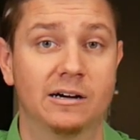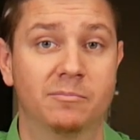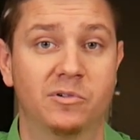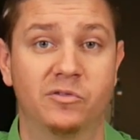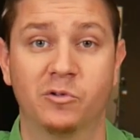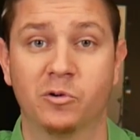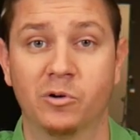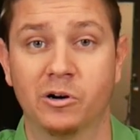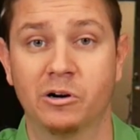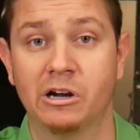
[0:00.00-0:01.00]

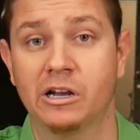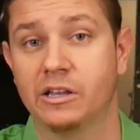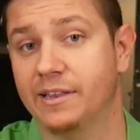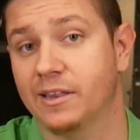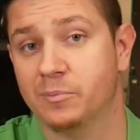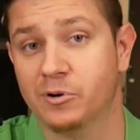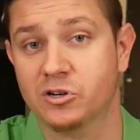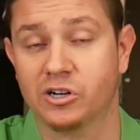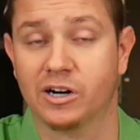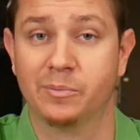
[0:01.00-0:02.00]
before the other
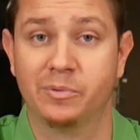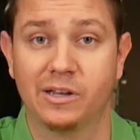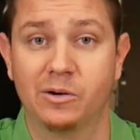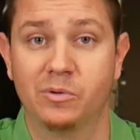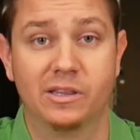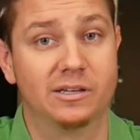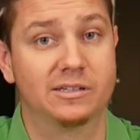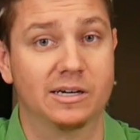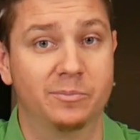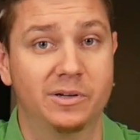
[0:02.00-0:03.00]
person you're going to play with is
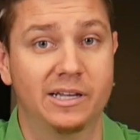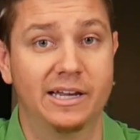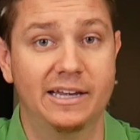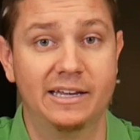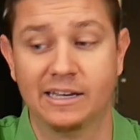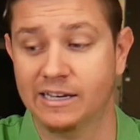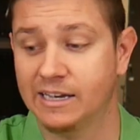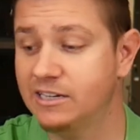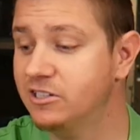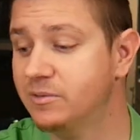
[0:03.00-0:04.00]
going to play.
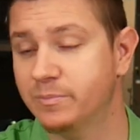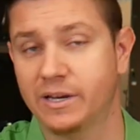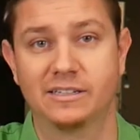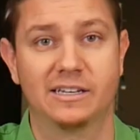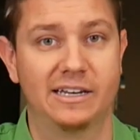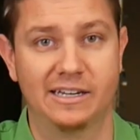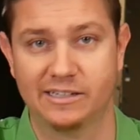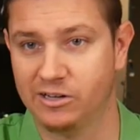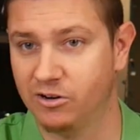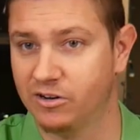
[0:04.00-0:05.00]
It just makes it
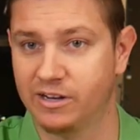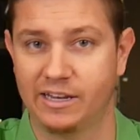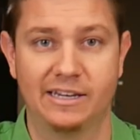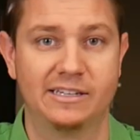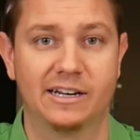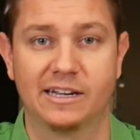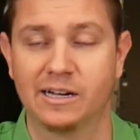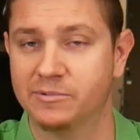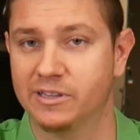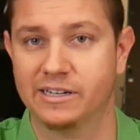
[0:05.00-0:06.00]
easy to
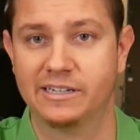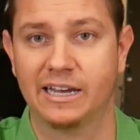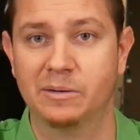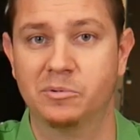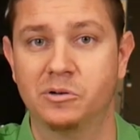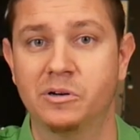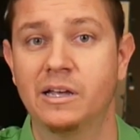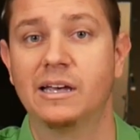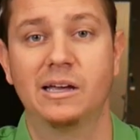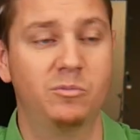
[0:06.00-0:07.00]
come to the table.
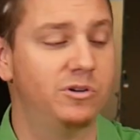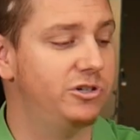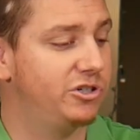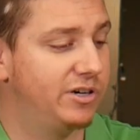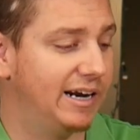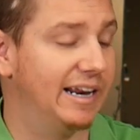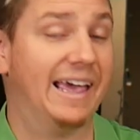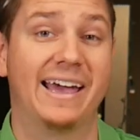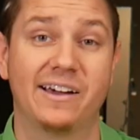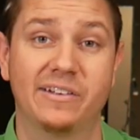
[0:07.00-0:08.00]
And once you kind of
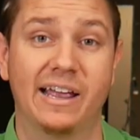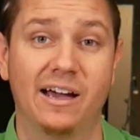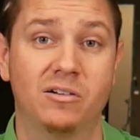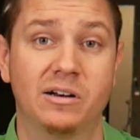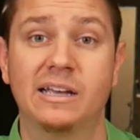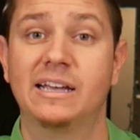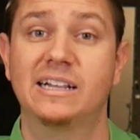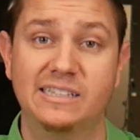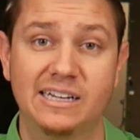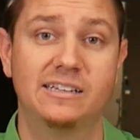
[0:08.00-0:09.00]
have it out,
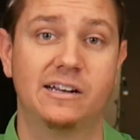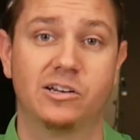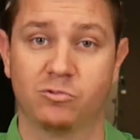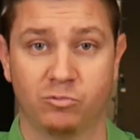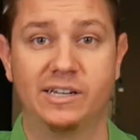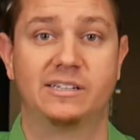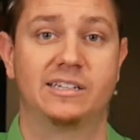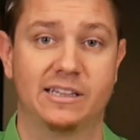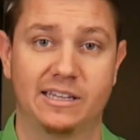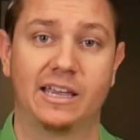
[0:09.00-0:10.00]
it's easy to
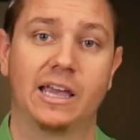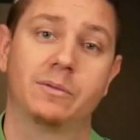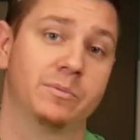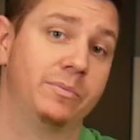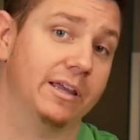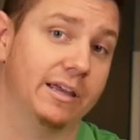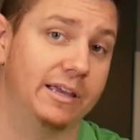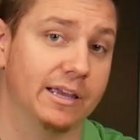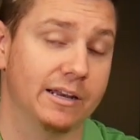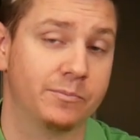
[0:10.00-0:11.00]
reset the game and play
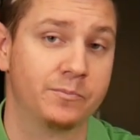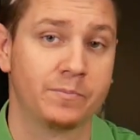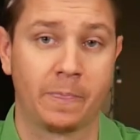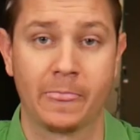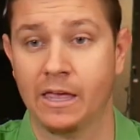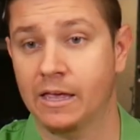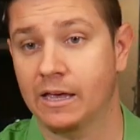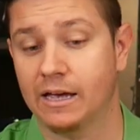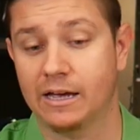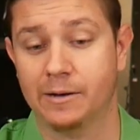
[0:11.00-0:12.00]
again.
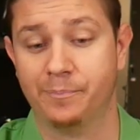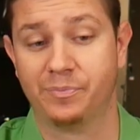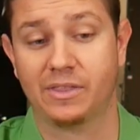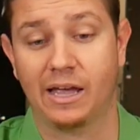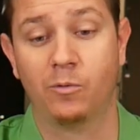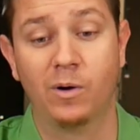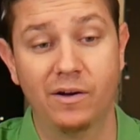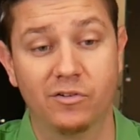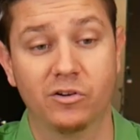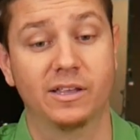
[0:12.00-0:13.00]

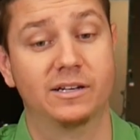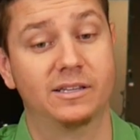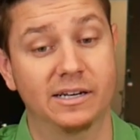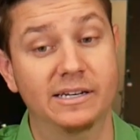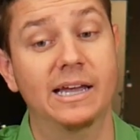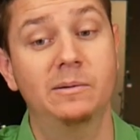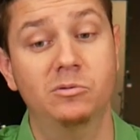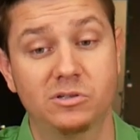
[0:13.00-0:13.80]
However, the table